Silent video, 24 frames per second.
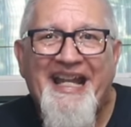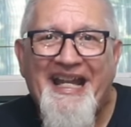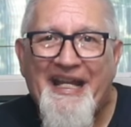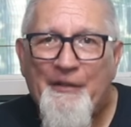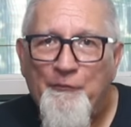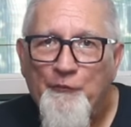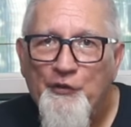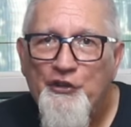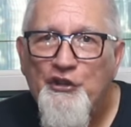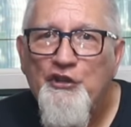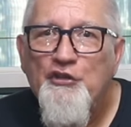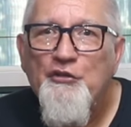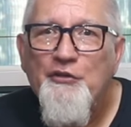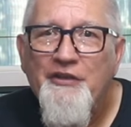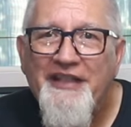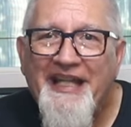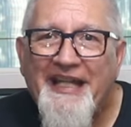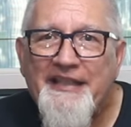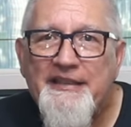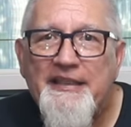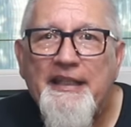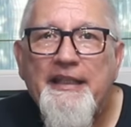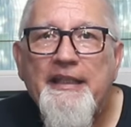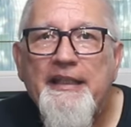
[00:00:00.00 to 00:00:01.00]
and when you
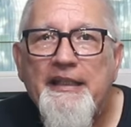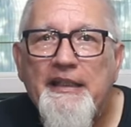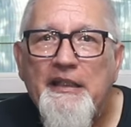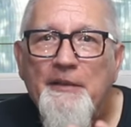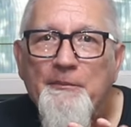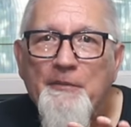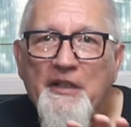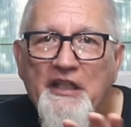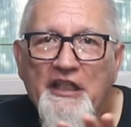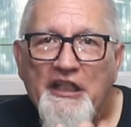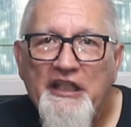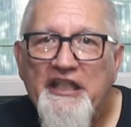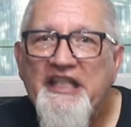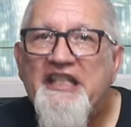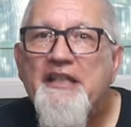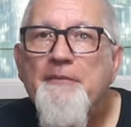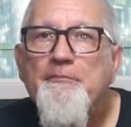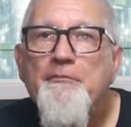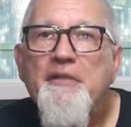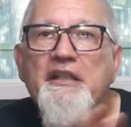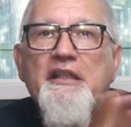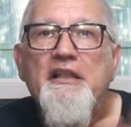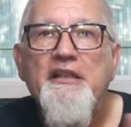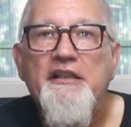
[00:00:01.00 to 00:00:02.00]
get to him, he
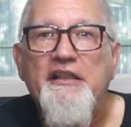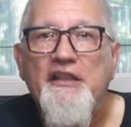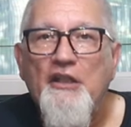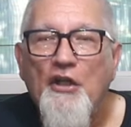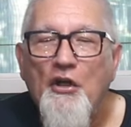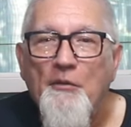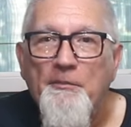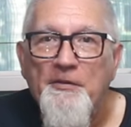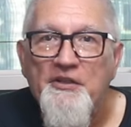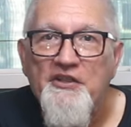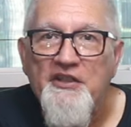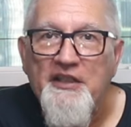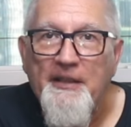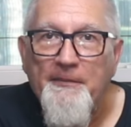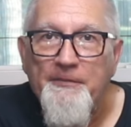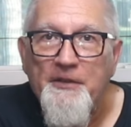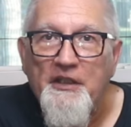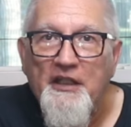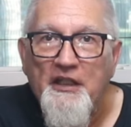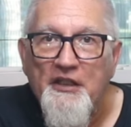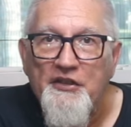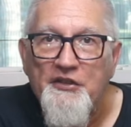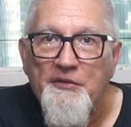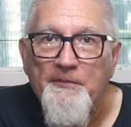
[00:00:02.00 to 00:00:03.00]
immediately opens up
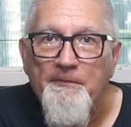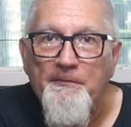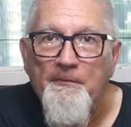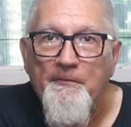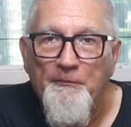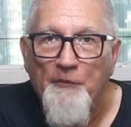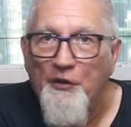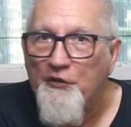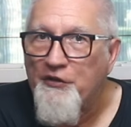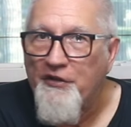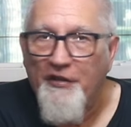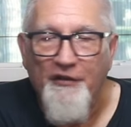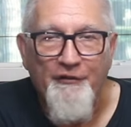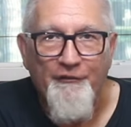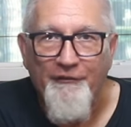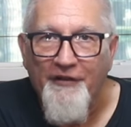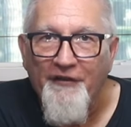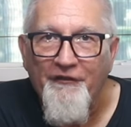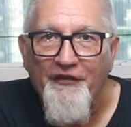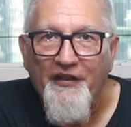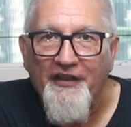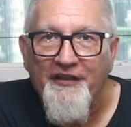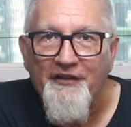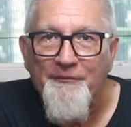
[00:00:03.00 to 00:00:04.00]
to his most
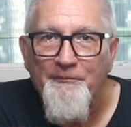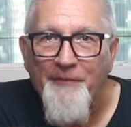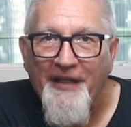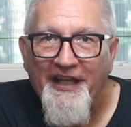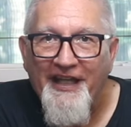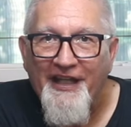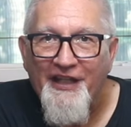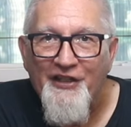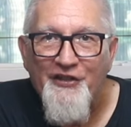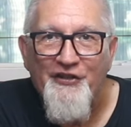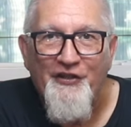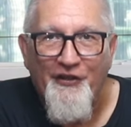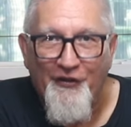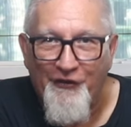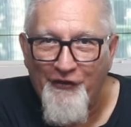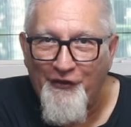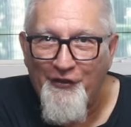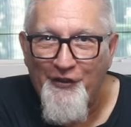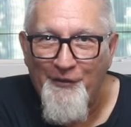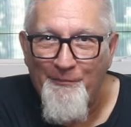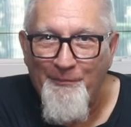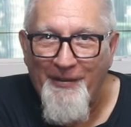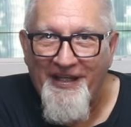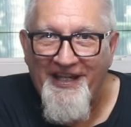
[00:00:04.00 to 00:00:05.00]
horrific page, the
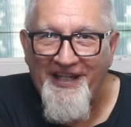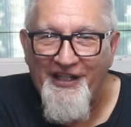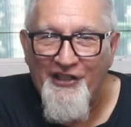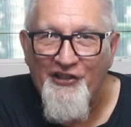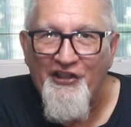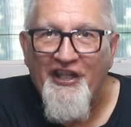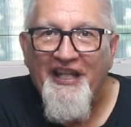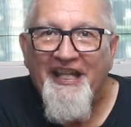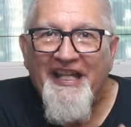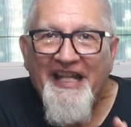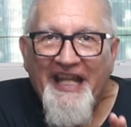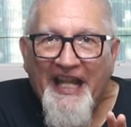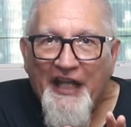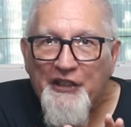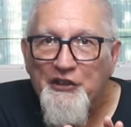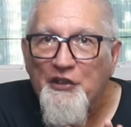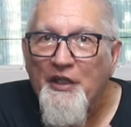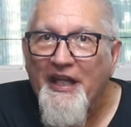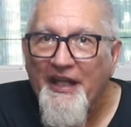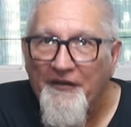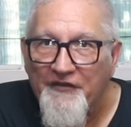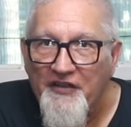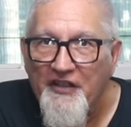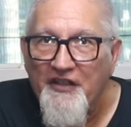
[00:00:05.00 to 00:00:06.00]
third page, mm -hmm. and mm-hmm.
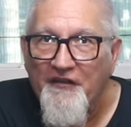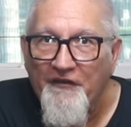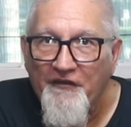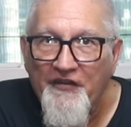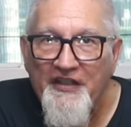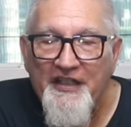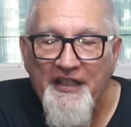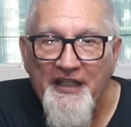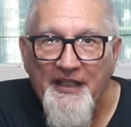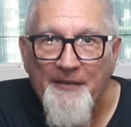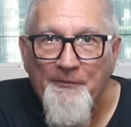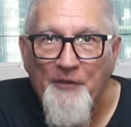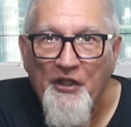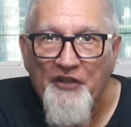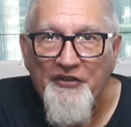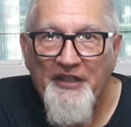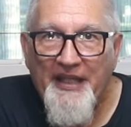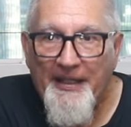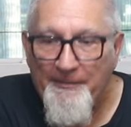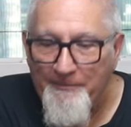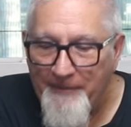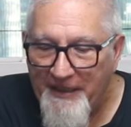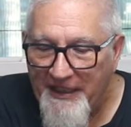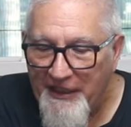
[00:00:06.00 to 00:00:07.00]
you have to defeat him on
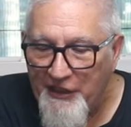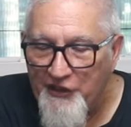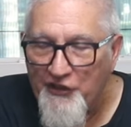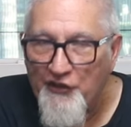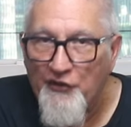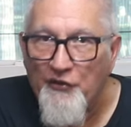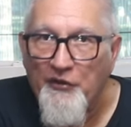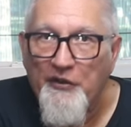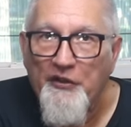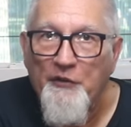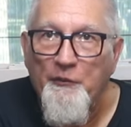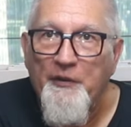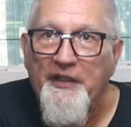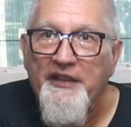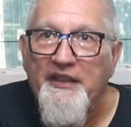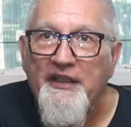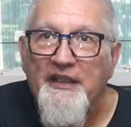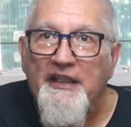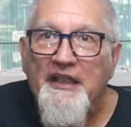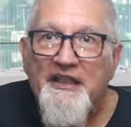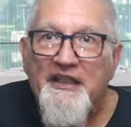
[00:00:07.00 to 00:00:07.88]
that page. Times three.